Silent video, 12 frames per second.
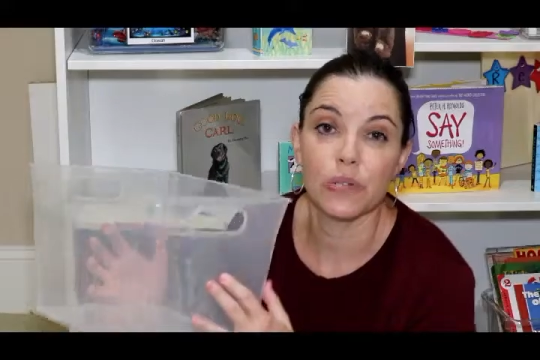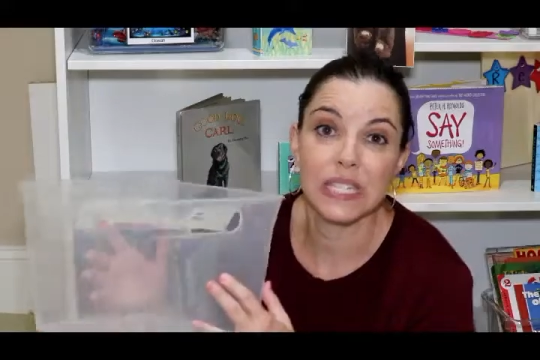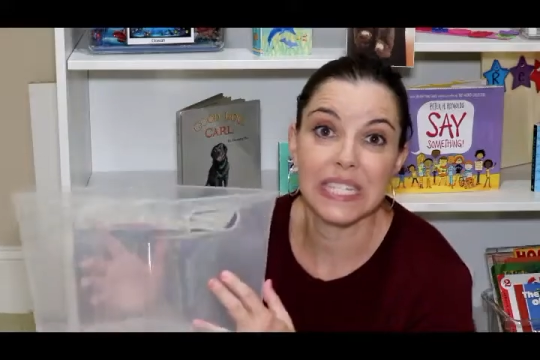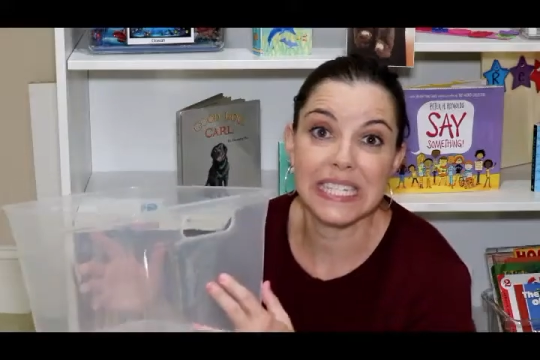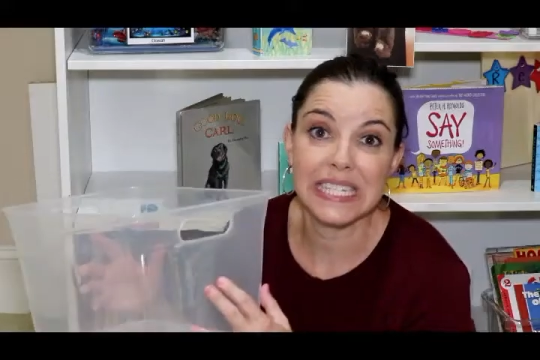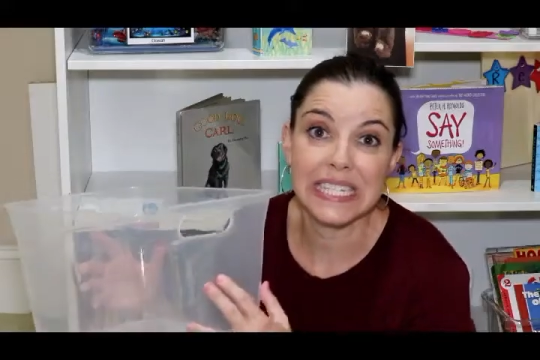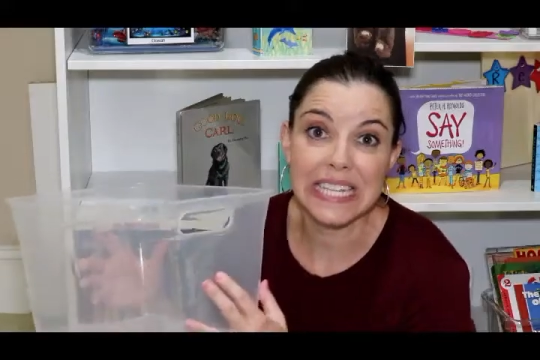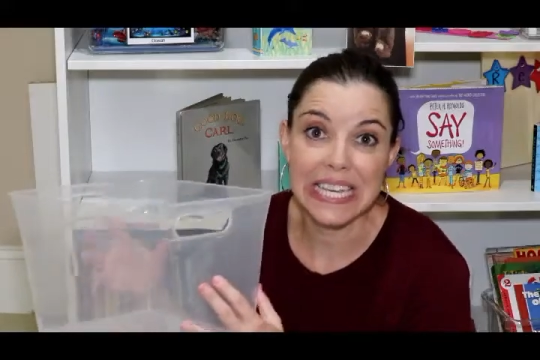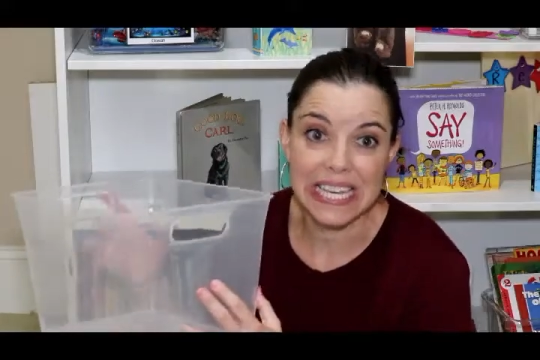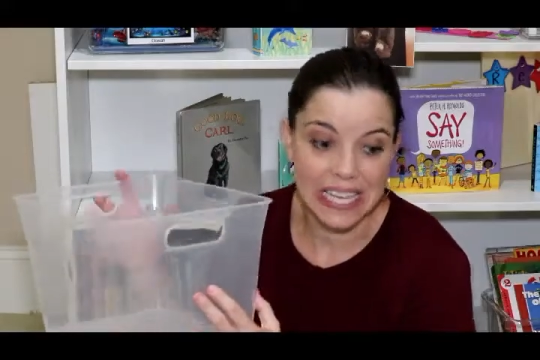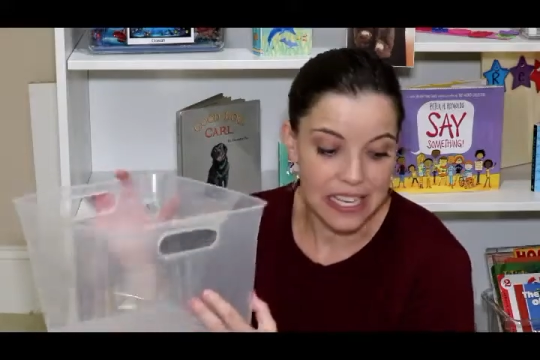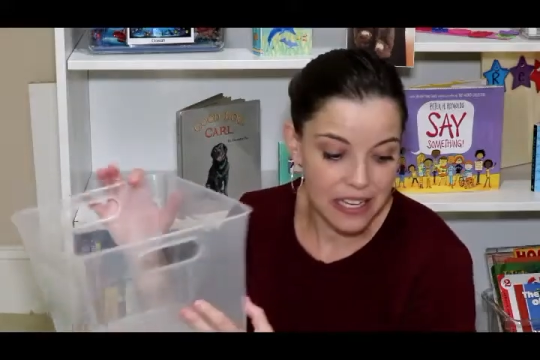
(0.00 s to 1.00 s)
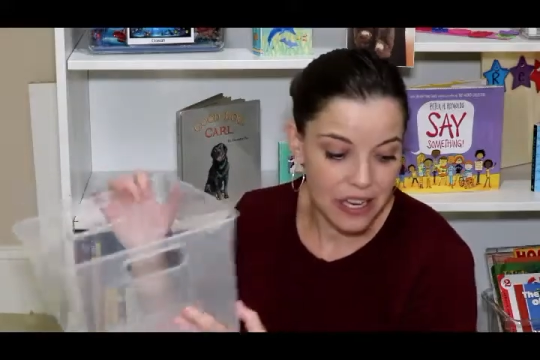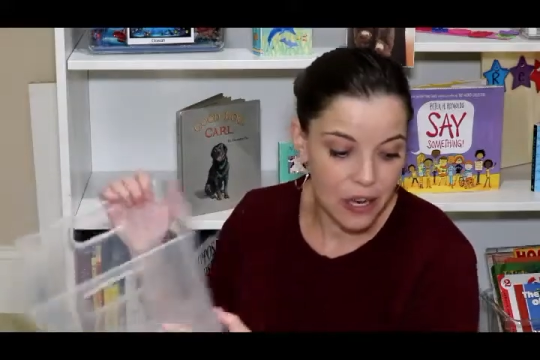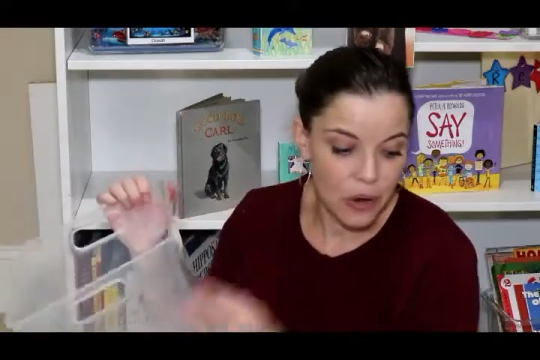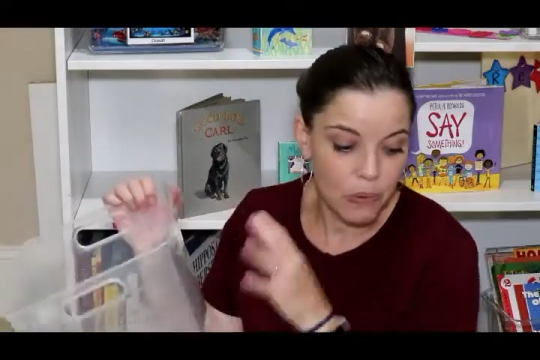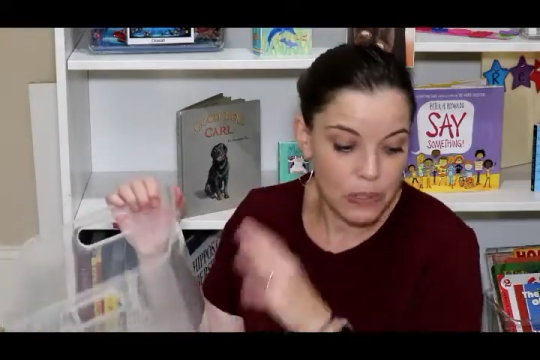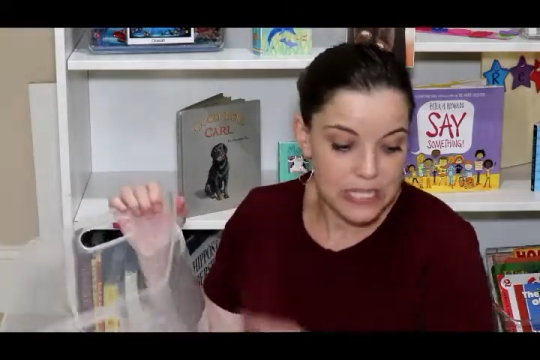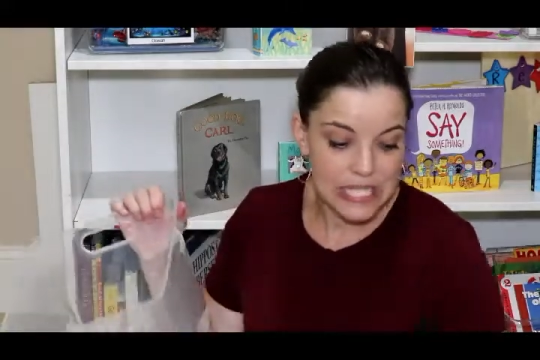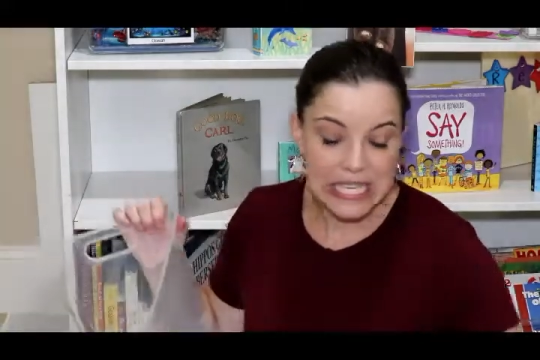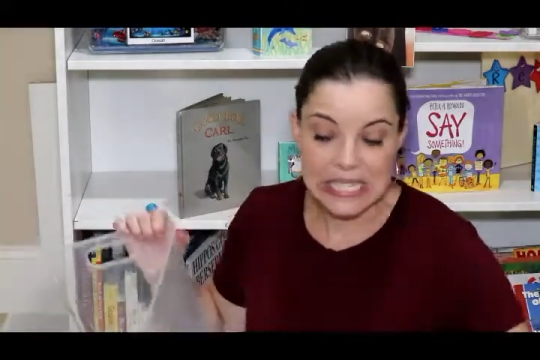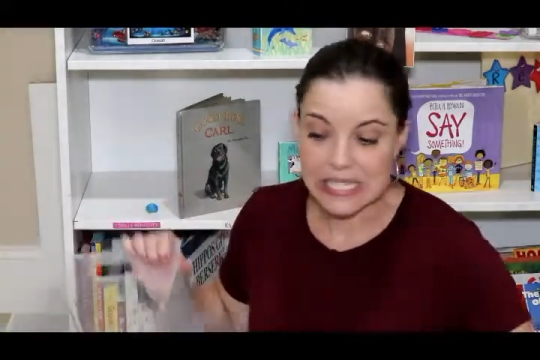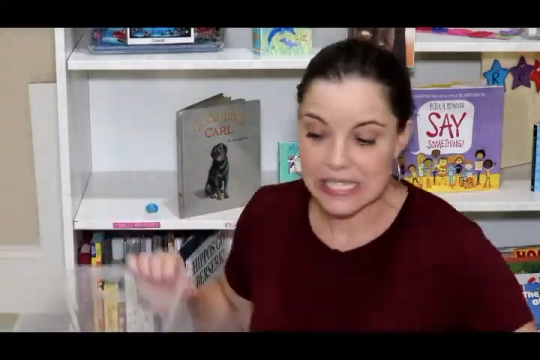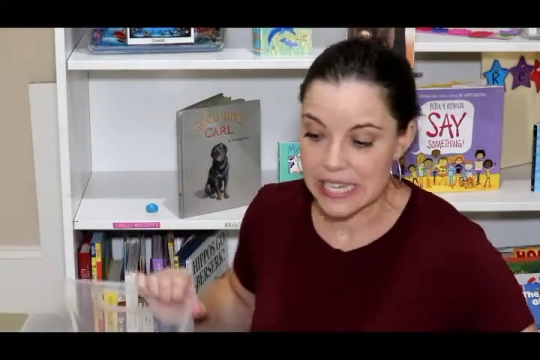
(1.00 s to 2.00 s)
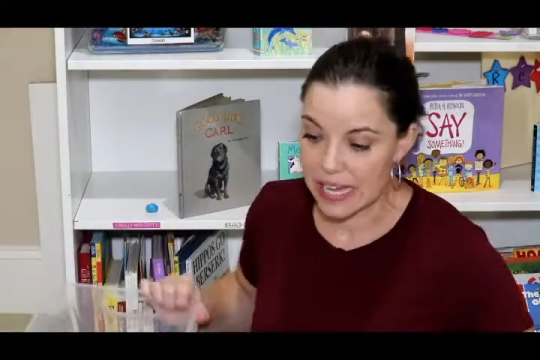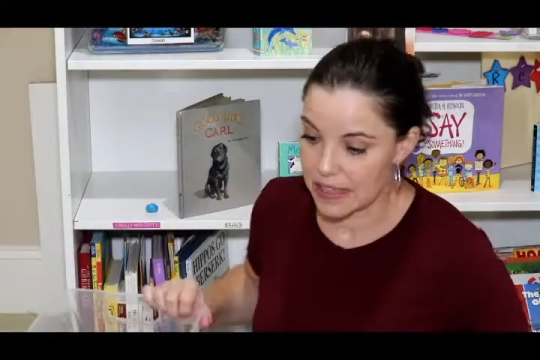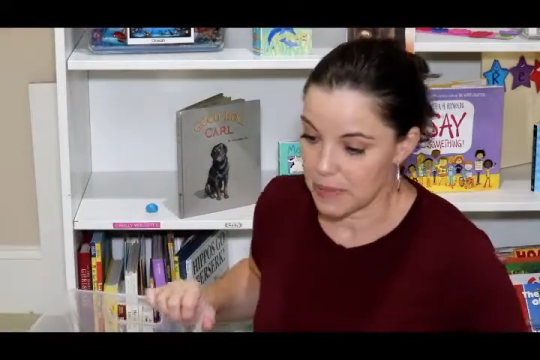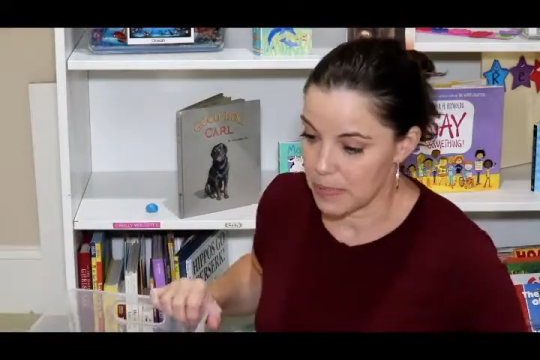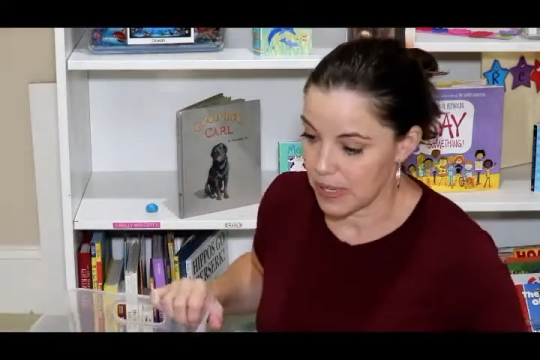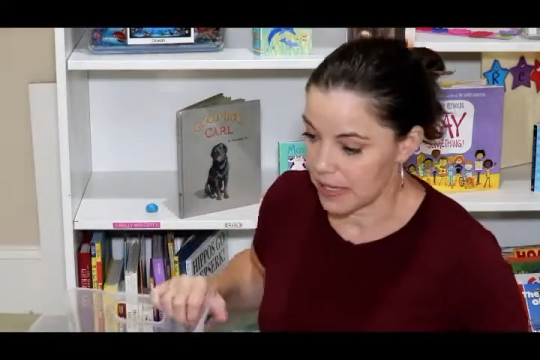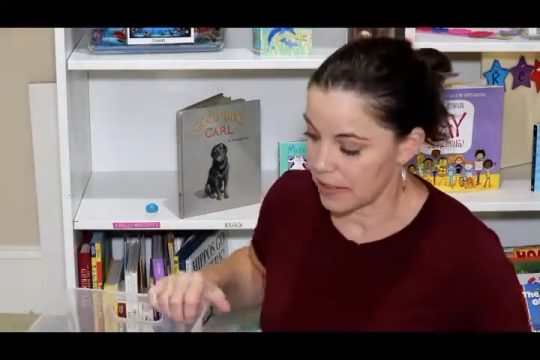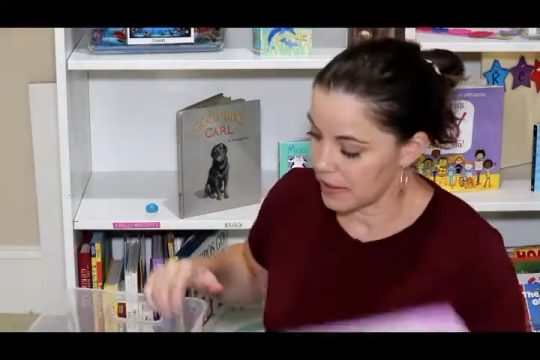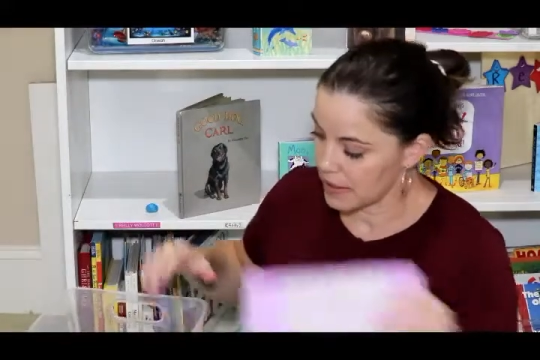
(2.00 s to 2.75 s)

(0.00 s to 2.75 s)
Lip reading: can see what's inside the bin.